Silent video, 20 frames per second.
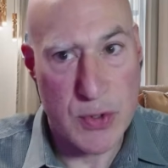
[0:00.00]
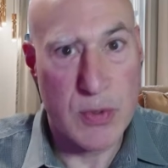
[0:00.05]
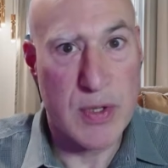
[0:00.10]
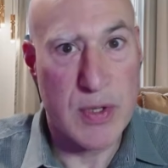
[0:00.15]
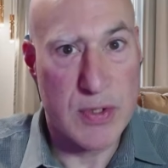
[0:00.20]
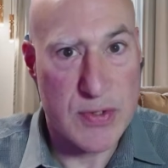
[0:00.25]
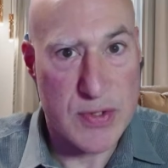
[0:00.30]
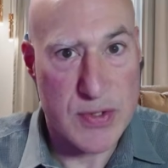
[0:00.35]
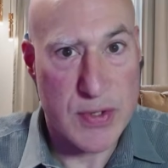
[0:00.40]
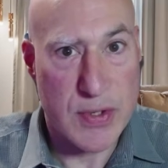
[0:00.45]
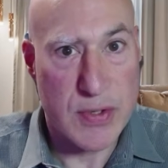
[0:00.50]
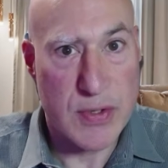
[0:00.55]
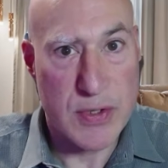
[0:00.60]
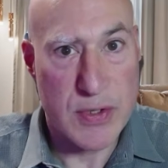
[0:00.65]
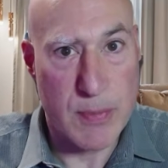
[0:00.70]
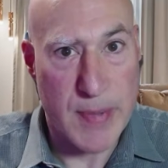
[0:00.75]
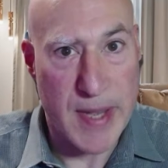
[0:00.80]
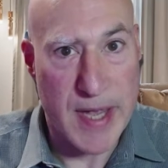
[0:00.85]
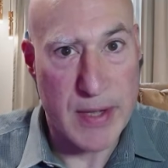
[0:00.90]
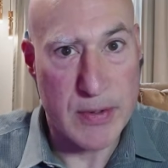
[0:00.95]
concerned
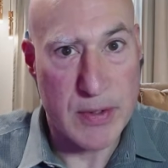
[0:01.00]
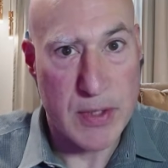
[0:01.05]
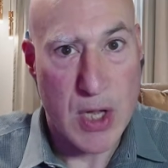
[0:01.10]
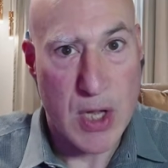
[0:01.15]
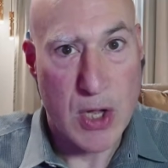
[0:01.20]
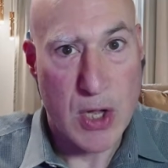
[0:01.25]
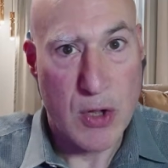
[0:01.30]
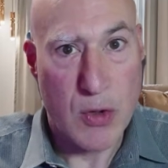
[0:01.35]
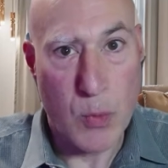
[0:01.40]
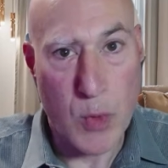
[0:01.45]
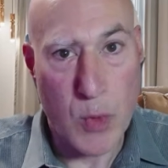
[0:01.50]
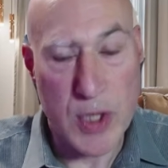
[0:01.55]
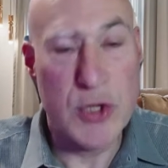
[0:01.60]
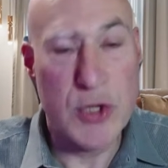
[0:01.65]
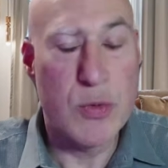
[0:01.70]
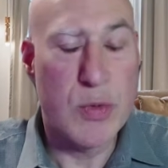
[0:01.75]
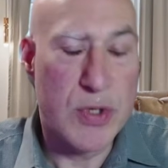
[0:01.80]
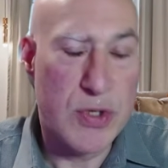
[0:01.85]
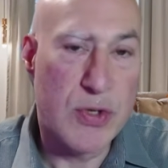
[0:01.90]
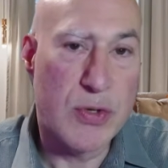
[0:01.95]
about what you
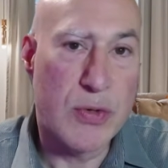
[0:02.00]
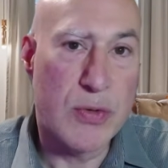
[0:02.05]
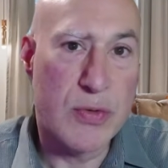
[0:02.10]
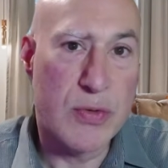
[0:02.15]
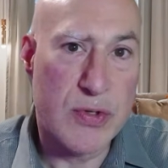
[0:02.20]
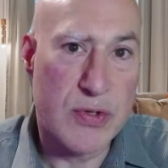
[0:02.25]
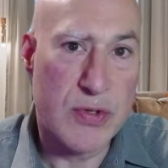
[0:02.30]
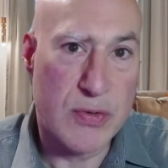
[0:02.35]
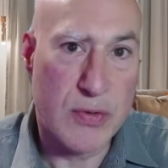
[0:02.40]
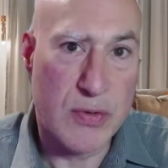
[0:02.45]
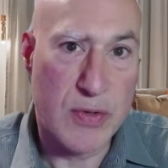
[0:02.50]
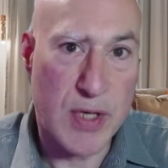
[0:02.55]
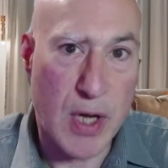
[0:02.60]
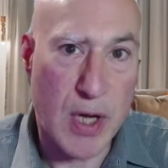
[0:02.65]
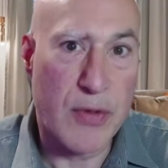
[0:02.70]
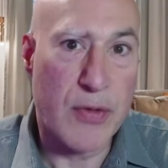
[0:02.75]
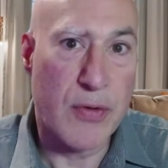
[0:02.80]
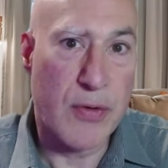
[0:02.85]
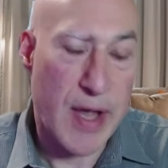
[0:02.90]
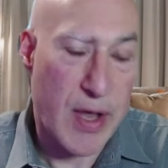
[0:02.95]
would do to the
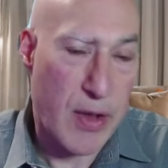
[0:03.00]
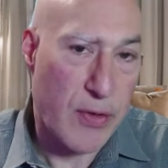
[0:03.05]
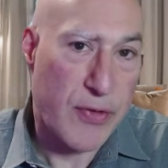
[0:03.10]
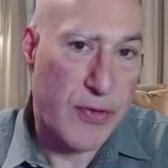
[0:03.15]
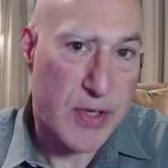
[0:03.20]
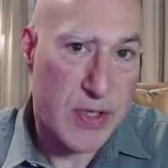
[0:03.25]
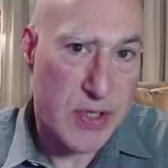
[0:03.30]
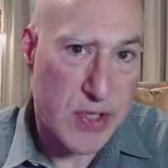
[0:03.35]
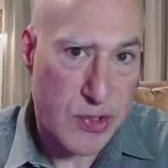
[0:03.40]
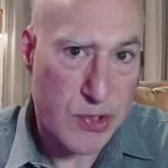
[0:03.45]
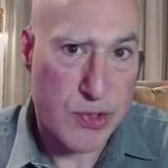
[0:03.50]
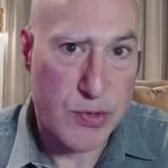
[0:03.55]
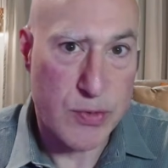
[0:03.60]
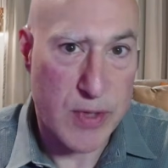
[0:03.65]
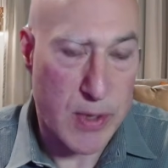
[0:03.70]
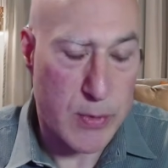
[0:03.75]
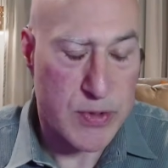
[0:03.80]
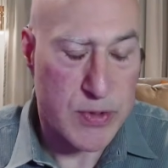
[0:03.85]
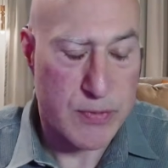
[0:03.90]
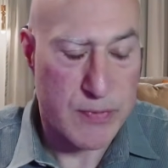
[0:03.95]
other healthy tissue
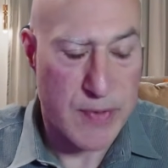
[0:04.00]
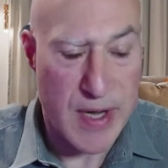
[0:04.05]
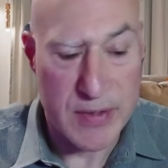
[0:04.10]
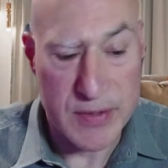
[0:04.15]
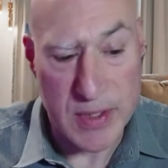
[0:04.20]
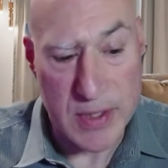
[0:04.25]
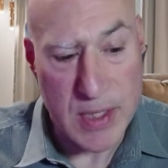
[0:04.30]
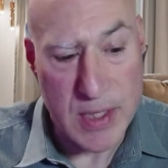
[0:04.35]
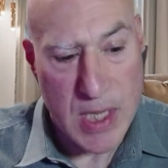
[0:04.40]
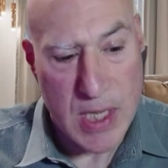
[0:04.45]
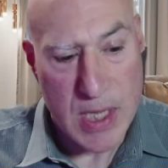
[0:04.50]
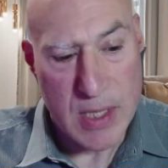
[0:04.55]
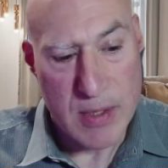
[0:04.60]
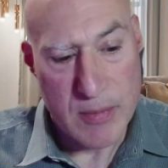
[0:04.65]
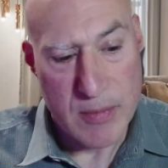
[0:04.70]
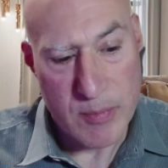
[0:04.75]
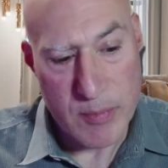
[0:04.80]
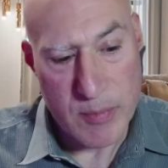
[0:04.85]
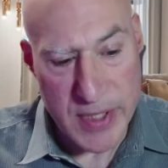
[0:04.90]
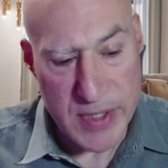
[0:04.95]
that was around it.
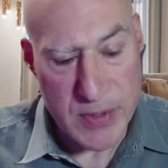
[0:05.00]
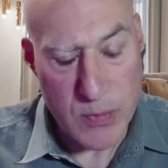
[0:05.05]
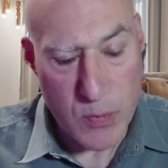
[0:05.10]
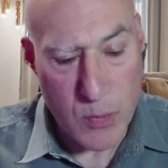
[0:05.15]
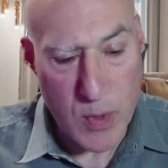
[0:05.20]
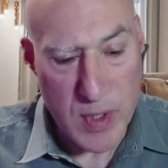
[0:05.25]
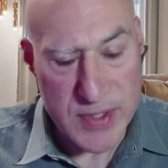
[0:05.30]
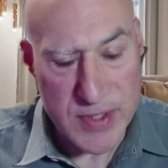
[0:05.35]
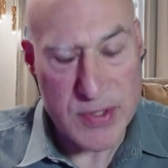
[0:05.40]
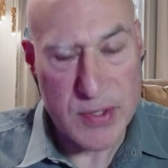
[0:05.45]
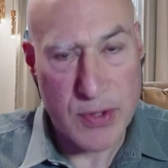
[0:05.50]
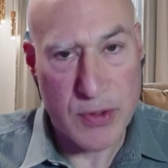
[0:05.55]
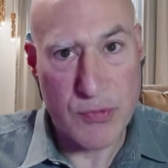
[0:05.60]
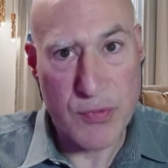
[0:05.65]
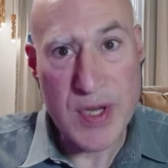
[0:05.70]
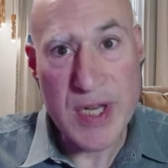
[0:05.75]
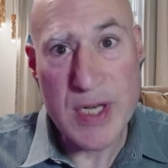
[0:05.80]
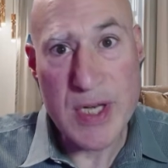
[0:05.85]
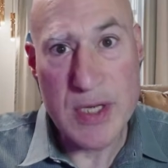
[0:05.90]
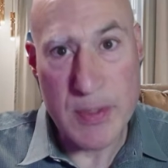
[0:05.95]
But once
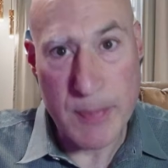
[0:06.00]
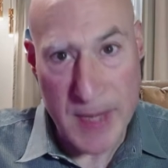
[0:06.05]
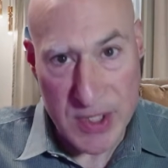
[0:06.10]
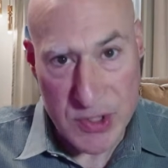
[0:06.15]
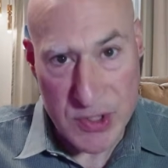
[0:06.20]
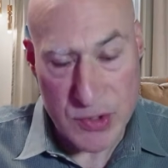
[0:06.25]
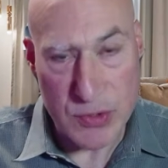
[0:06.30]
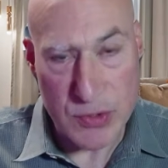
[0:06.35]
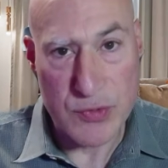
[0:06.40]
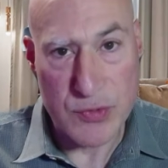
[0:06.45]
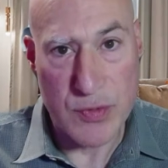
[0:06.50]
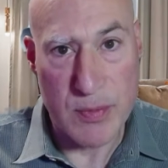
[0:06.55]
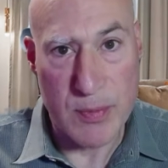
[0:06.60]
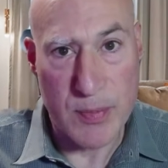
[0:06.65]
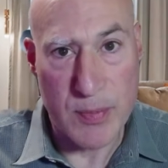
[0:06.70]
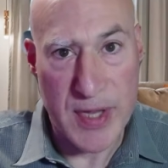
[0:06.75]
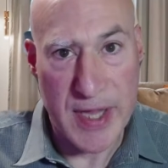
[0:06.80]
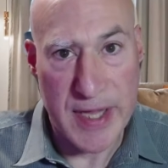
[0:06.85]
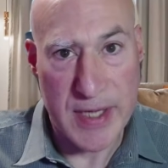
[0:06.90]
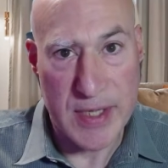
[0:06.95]
3-dimensional treatment
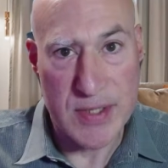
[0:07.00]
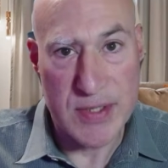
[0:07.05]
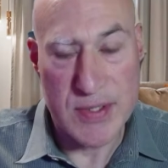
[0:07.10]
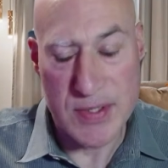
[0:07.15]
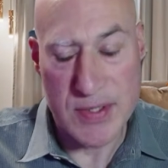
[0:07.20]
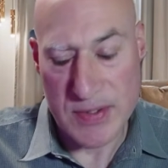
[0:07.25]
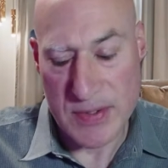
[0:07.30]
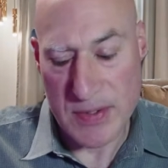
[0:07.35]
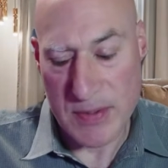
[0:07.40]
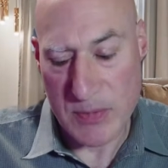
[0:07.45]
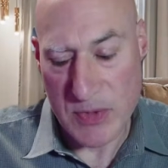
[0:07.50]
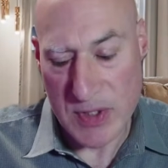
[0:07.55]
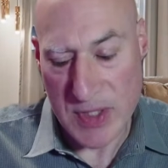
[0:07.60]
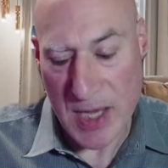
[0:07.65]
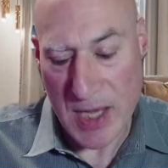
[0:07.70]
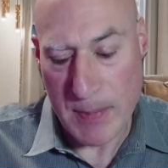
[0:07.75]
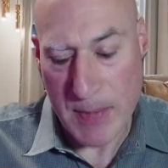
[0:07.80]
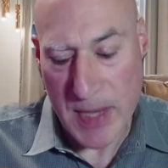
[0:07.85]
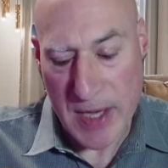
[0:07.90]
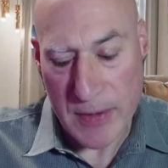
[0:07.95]
planning systems
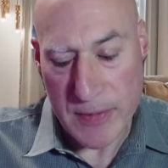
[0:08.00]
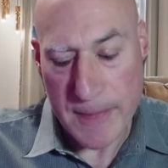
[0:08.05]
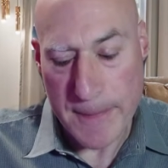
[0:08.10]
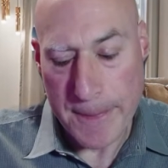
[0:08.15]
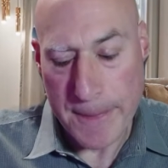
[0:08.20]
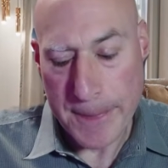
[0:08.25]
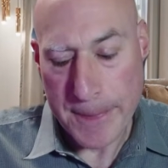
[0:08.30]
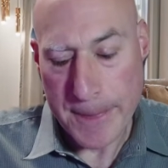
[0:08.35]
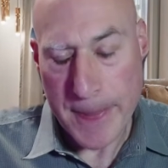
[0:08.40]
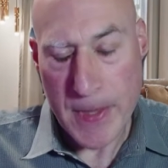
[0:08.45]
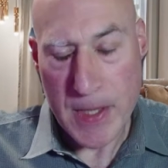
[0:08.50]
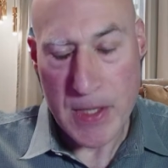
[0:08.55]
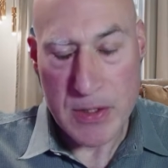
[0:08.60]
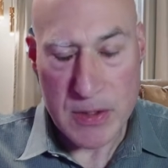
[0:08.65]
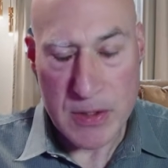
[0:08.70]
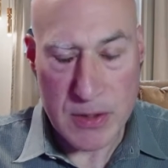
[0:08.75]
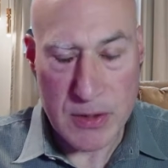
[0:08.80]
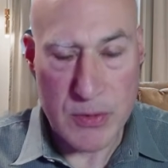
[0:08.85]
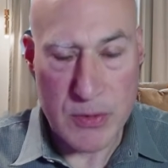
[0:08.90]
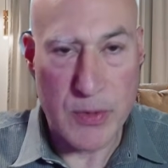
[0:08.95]
came out,
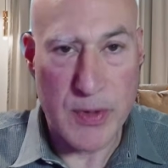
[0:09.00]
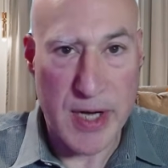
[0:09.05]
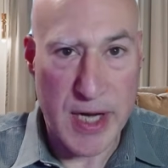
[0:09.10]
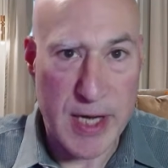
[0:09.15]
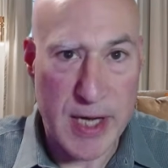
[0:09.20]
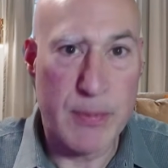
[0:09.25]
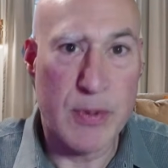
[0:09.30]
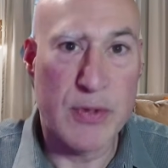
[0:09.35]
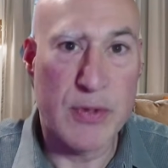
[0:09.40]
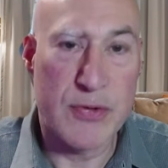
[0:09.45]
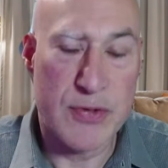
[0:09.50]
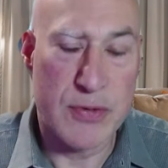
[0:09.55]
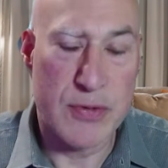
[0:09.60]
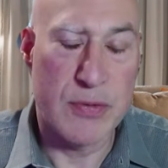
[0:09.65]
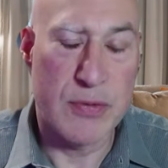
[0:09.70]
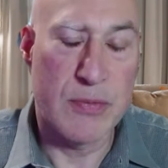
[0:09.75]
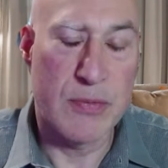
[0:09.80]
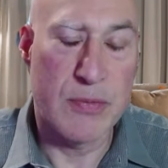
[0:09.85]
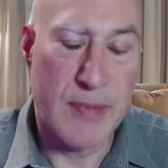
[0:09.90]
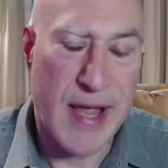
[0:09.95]
you were able
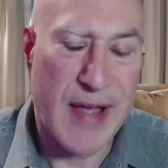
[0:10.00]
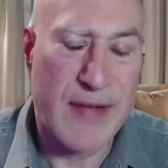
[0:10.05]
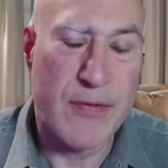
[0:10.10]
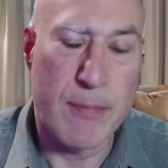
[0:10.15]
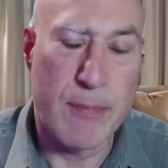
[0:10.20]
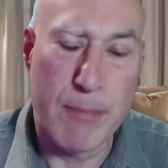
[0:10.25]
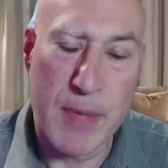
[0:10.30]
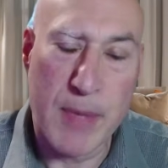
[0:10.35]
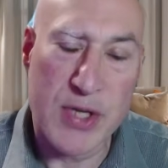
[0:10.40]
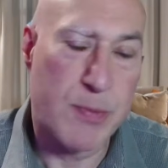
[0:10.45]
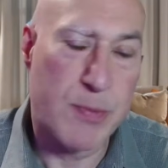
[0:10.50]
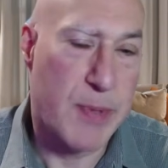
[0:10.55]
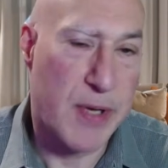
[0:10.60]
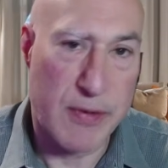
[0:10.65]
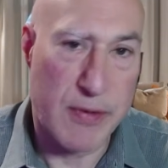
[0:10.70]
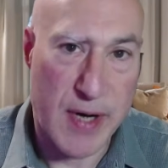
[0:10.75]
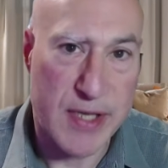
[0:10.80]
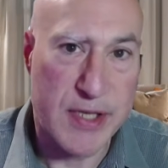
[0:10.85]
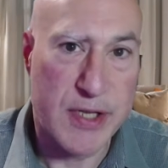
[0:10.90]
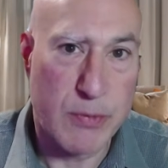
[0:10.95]
to have a much
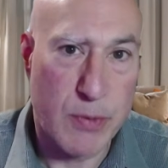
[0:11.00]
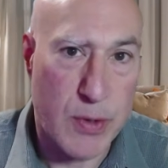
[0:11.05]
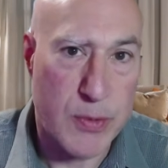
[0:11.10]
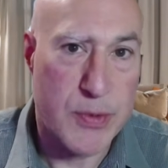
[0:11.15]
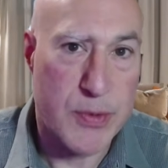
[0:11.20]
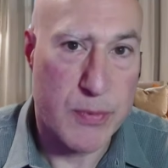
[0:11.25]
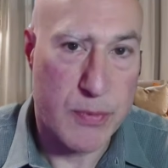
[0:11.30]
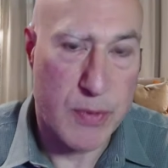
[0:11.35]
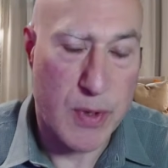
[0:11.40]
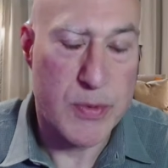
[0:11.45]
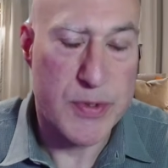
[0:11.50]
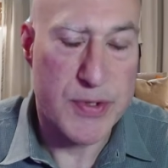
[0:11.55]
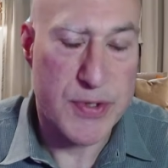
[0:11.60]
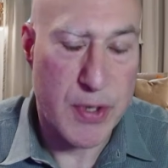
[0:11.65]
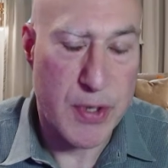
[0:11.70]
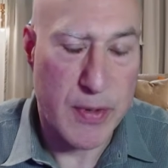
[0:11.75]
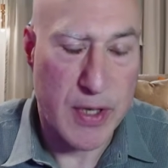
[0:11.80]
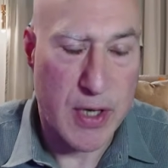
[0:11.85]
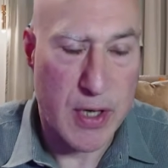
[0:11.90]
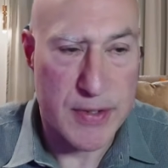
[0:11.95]
better idea what was
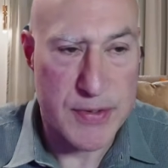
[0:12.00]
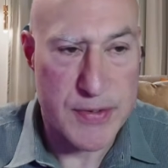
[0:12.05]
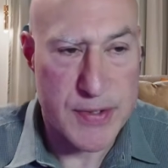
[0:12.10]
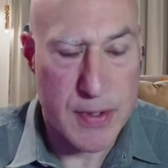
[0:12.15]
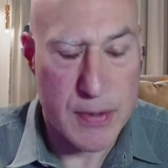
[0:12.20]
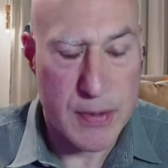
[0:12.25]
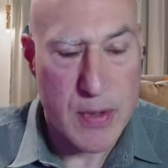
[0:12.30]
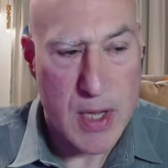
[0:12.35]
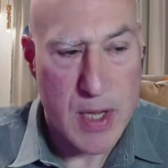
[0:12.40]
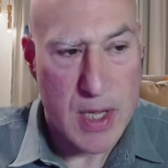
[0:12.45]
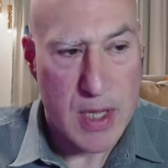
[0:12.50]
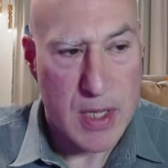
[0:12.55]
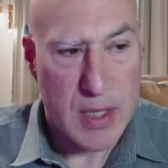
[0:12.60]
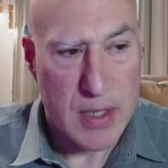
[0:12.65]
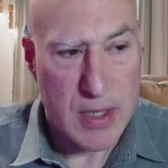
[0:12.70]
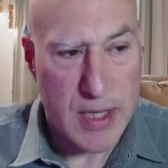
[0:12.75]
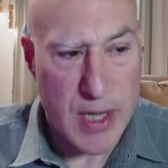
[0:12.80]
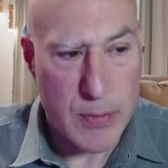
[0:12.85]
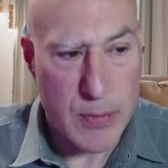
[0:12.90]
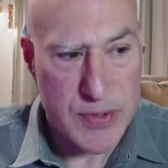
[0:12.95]
going on. So
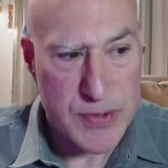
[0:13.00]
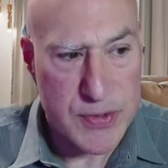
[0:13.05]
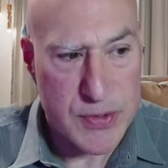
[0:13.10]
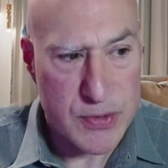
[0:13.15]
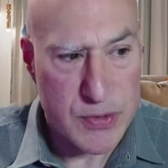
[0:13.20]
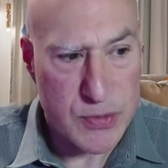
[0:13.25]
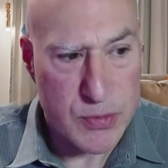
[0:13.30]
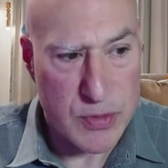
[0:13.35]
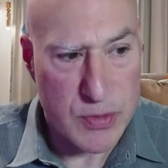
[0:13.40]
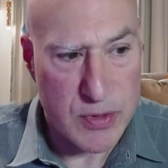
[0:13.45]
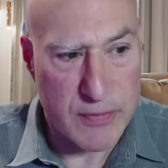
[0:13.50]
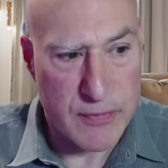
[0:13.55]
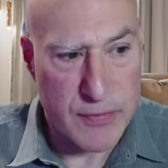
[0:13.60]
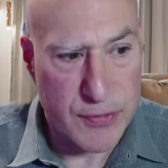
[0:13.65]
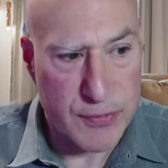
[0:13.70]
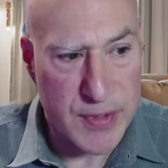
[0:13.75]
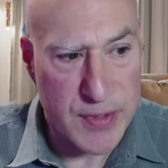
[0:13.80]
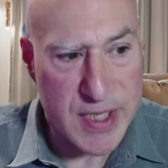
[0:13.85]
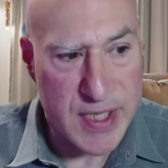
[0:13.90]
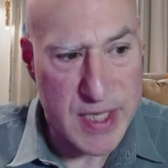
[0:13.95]
that was sort of
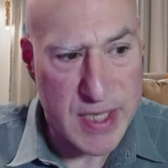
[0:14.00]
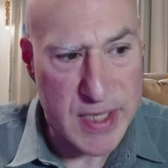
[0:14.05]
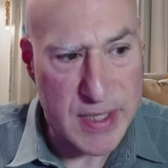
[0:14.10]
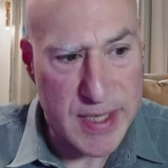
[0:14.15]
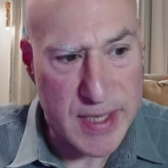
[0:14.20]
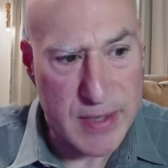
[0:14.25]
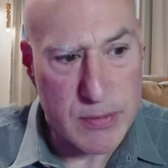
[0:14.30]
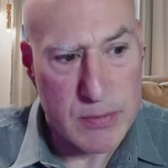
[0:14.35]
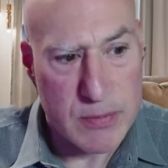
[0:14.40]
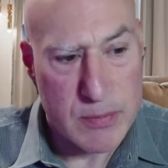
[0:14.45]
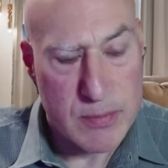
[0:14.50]
3D. Now,